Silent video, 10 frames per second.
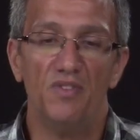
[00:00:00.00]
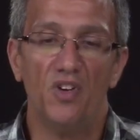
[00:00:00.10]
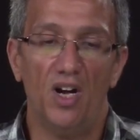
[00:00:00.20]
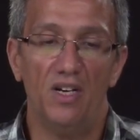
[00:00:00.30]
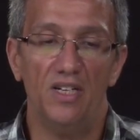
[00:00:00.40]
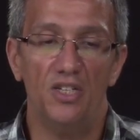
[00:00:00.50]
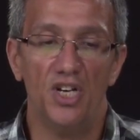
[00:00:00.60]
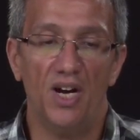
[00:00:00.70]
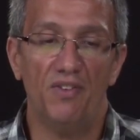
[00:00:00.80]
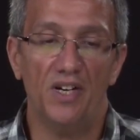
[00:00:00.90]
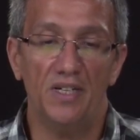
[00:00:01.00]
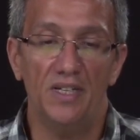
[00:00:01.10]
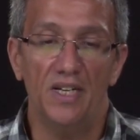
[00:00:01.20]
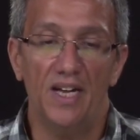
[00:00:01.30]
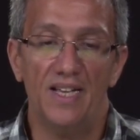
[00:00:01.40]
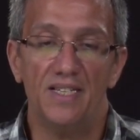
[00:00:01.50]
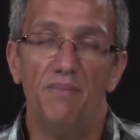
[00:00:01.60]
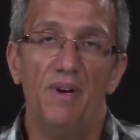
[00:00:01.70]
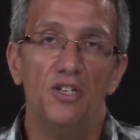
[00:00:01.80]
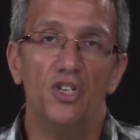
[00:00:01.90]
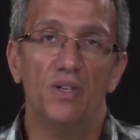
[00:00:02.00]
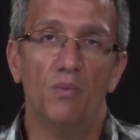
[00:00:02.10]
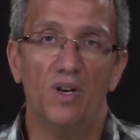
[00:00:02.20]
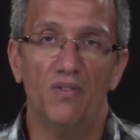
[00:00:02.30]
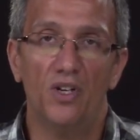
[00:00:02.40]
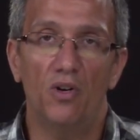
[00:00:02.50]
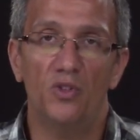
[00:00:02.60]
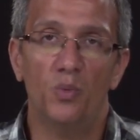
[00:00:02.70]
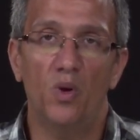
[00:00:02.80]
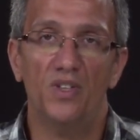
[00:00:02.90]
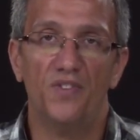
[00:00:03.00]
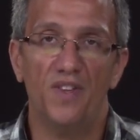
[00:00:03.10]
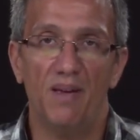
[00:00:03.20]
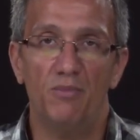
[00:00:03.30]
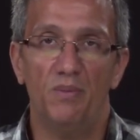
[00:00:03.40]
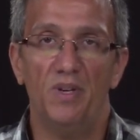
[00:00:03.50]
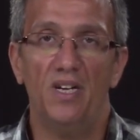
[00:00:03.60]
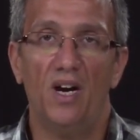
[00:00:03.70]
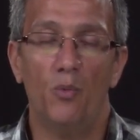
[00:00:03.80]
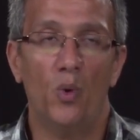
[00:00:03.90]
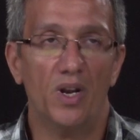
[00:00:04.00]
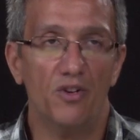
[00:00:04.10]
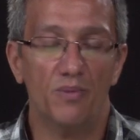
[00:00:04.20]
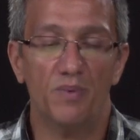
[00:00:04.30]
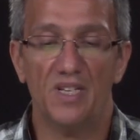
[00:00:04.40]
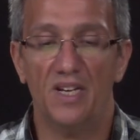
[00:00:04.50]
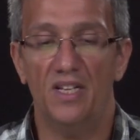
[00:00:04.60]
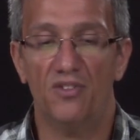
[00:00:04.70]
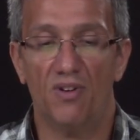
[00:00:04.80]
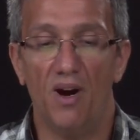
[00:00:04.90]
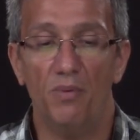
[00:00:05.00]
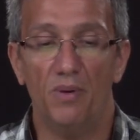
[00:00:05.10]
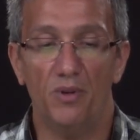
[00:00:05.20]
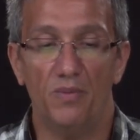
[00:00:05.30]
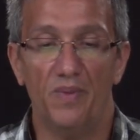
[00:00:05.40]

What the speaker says: of Kotlin and Java, as I mentioned, one of the goals was for them to be 100% interoperable,